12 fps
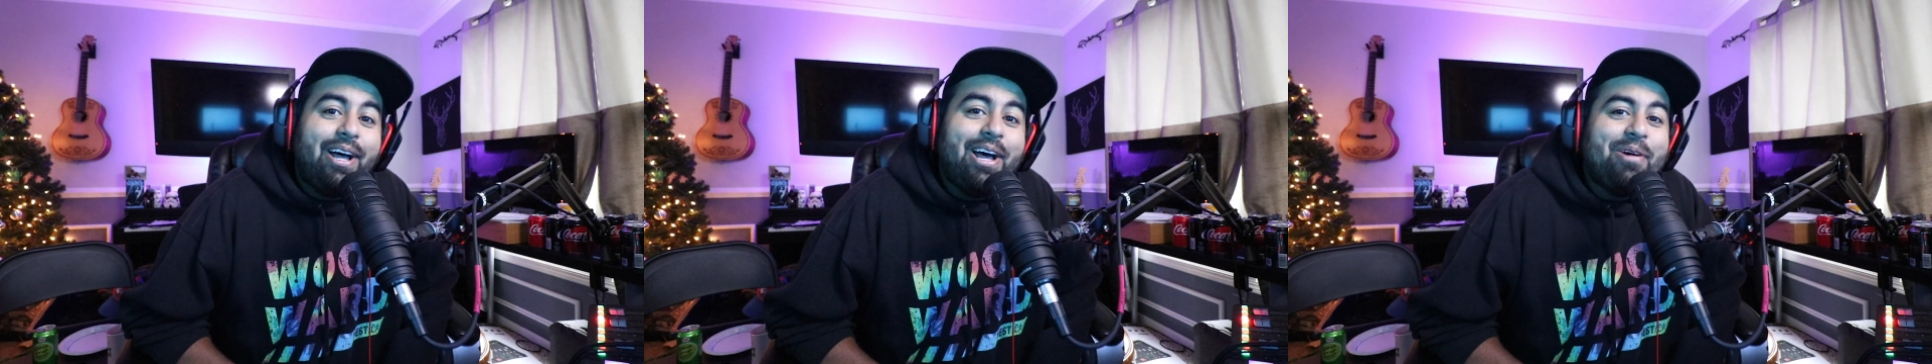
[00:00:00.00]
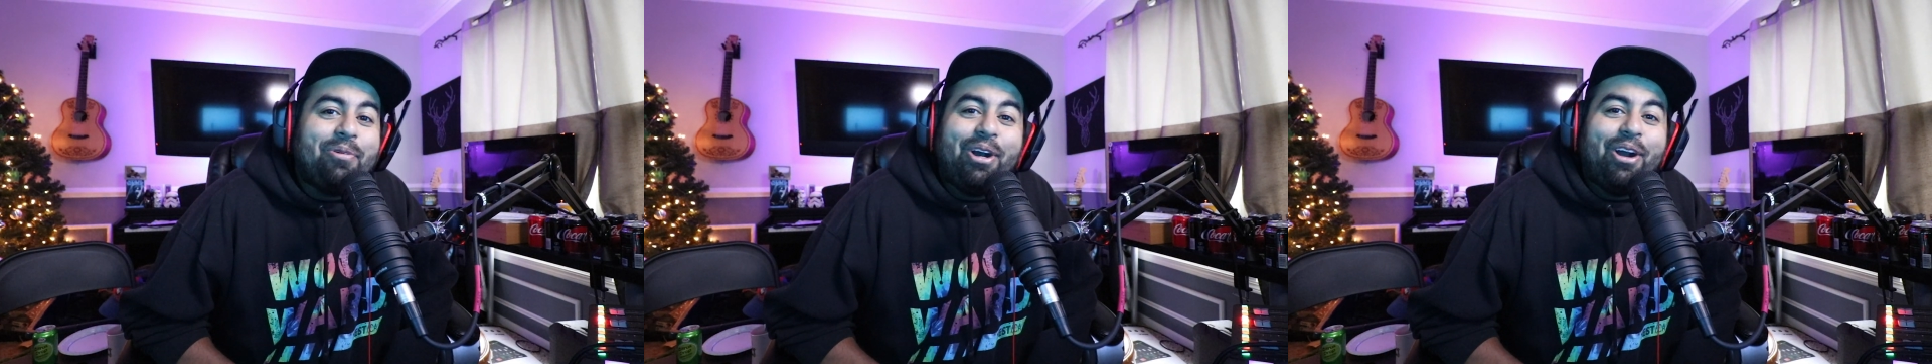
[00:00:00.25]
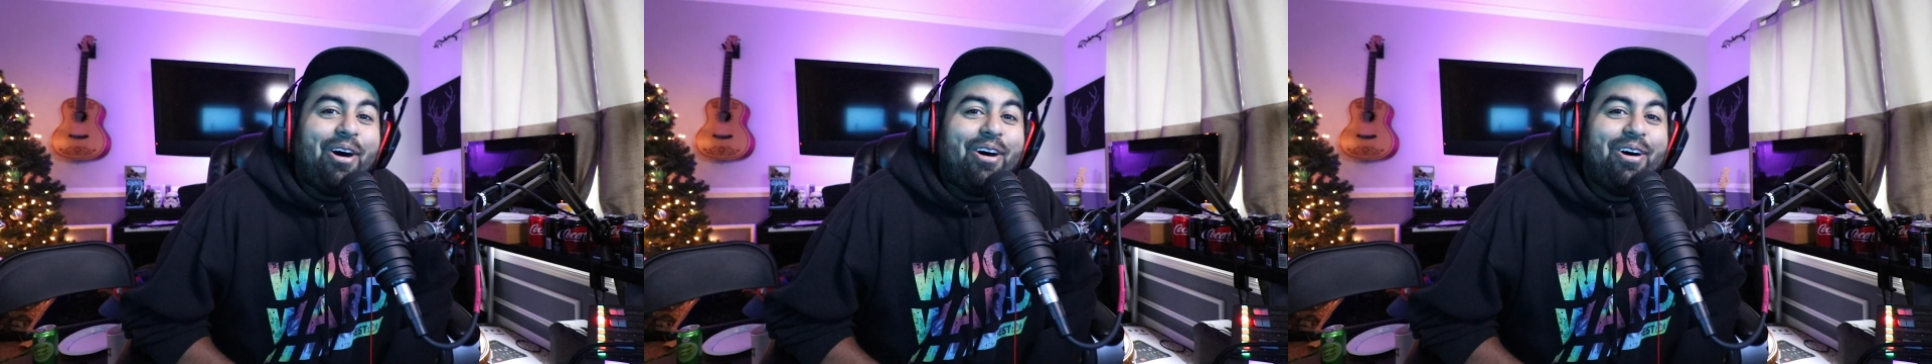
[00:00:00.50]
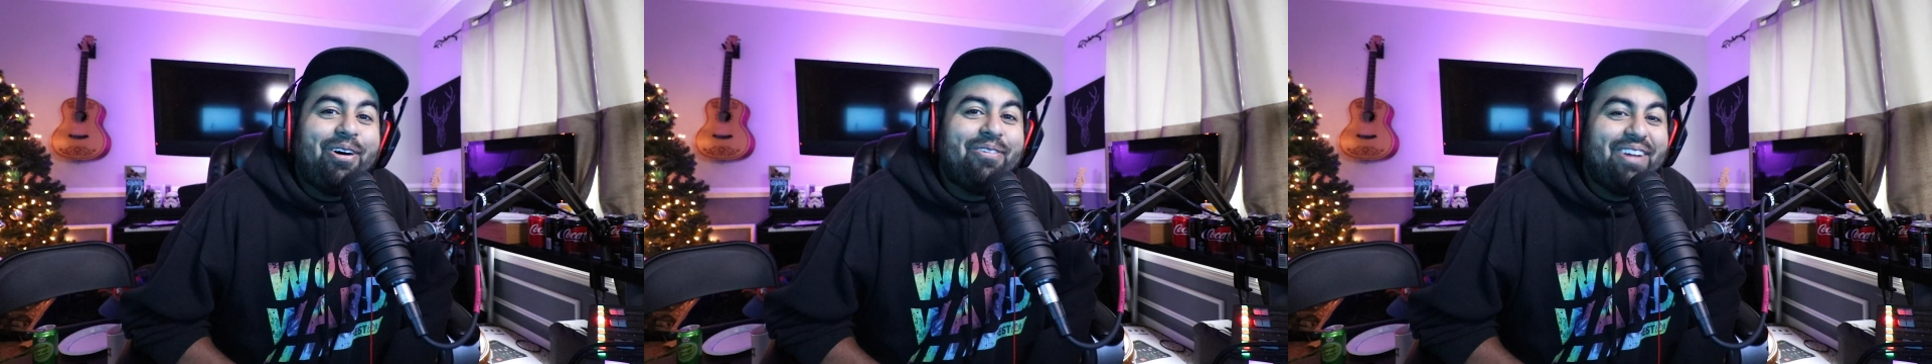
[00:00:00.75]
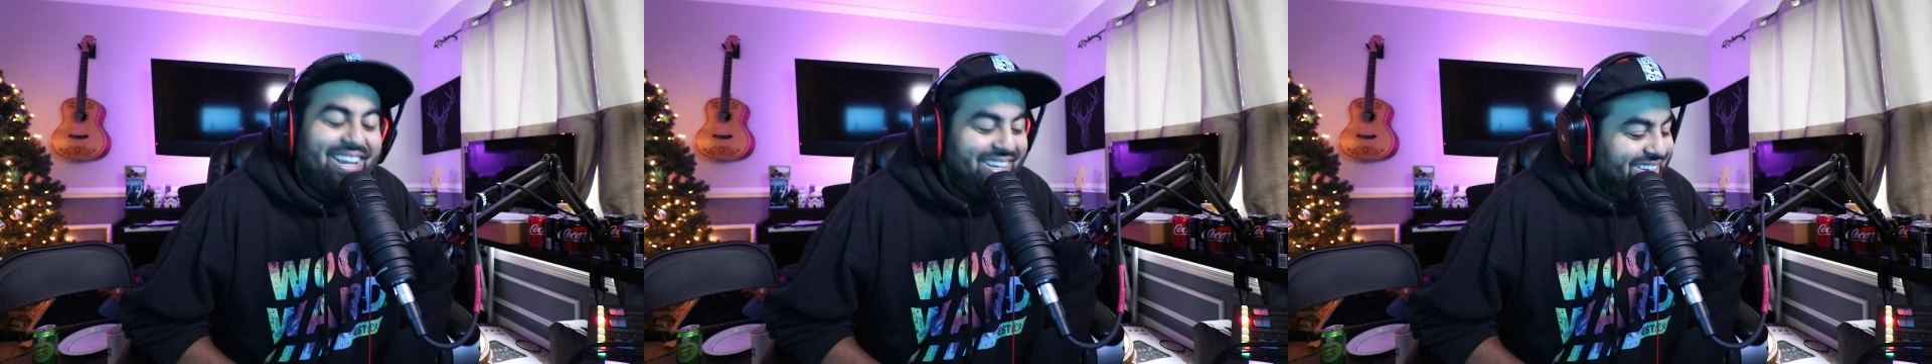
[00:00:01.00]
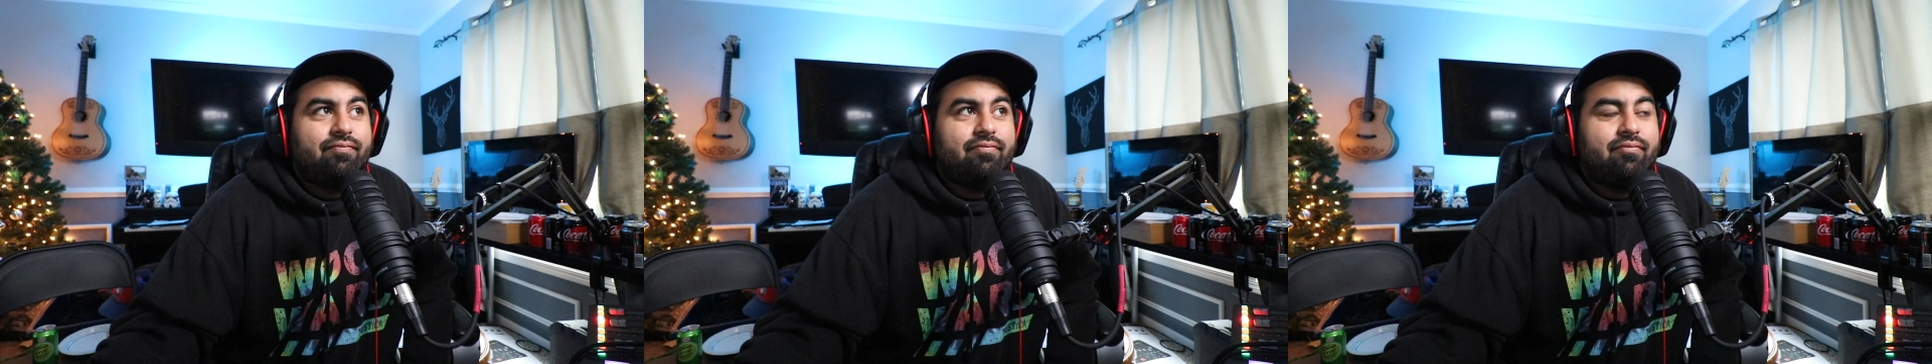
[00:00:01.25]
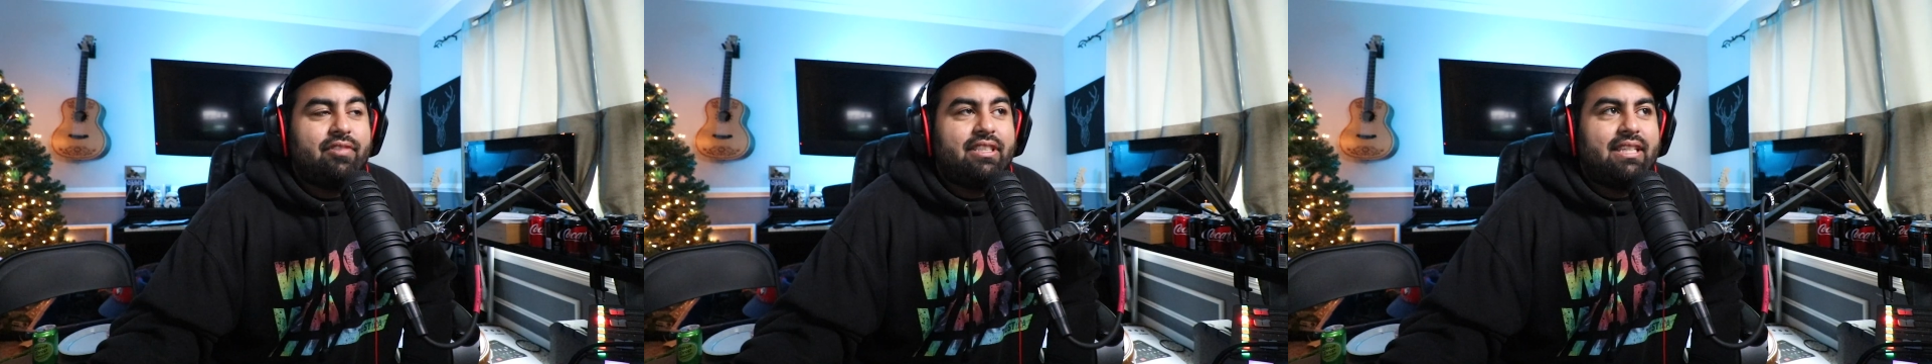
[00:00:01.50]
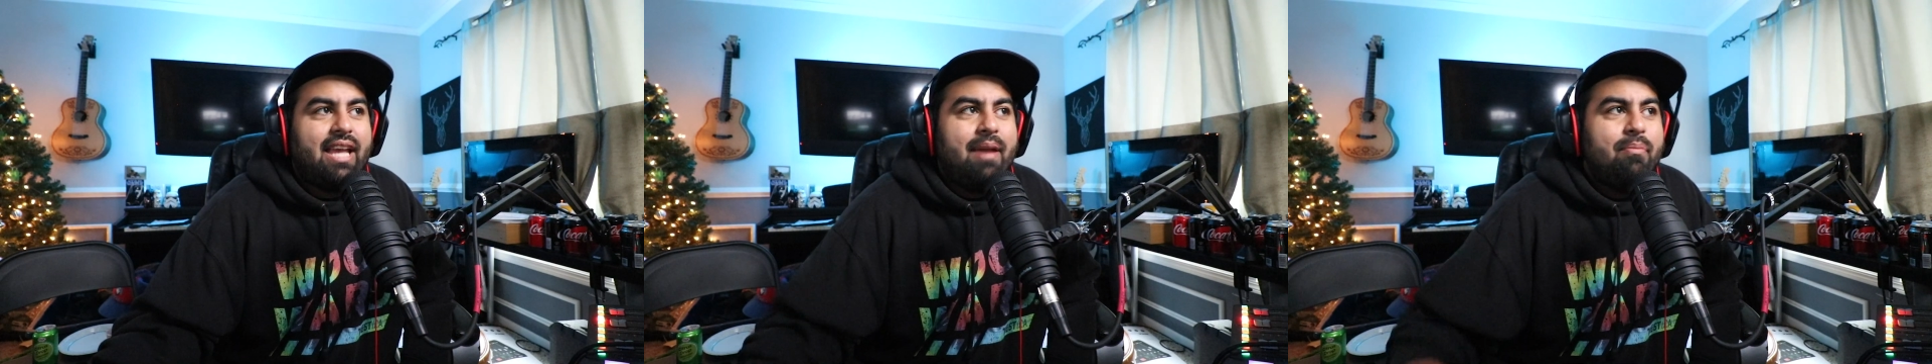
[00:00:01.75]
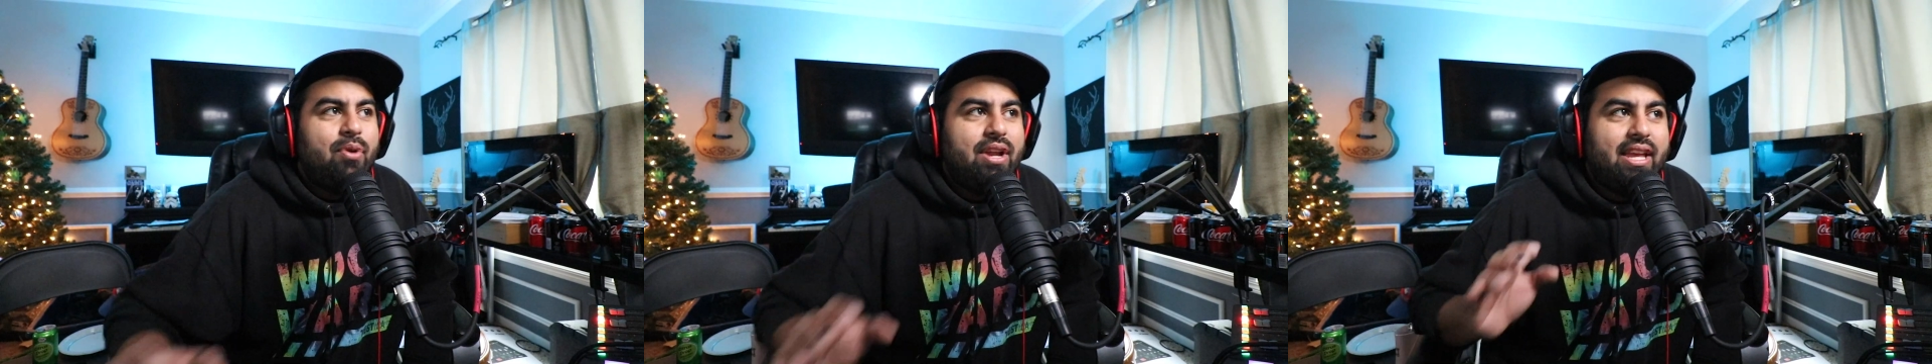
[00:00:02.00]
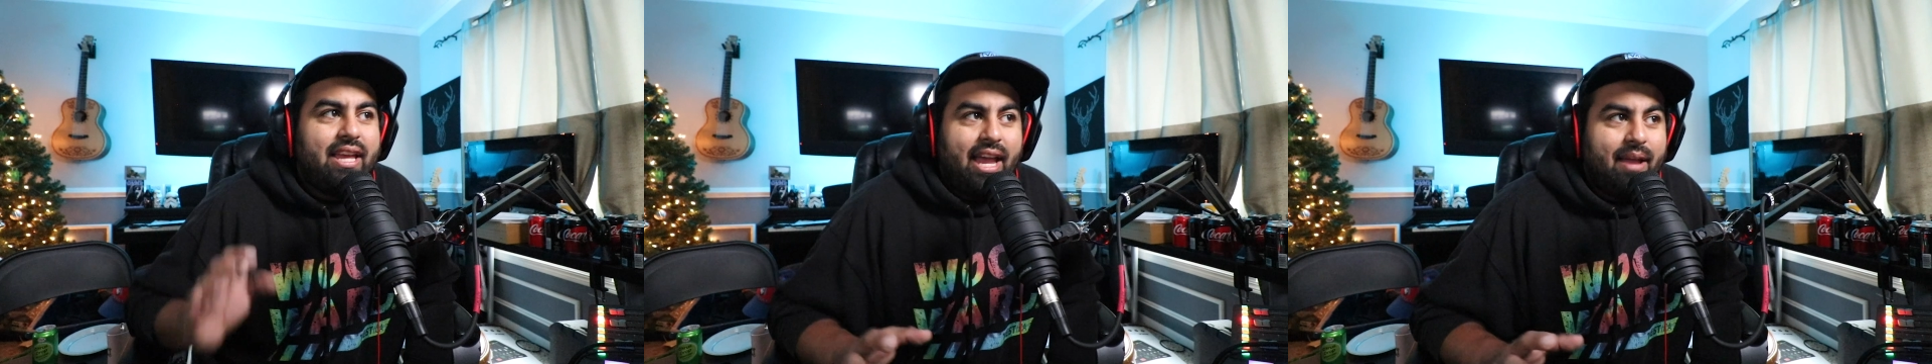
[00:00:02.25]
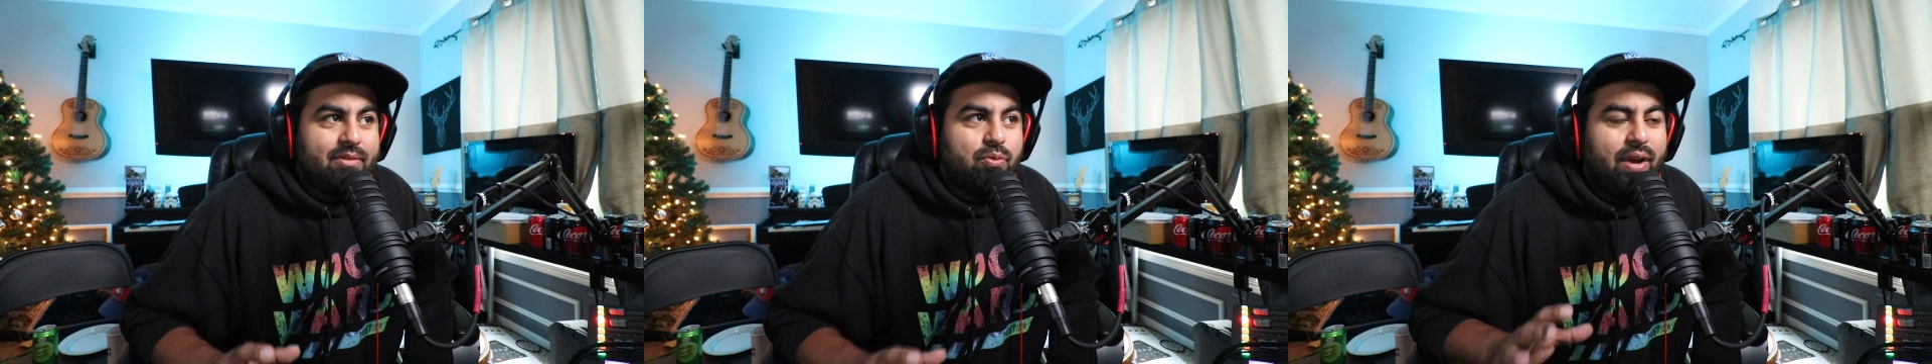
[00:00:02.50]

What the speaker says: We're all waiting. Skateboarding games,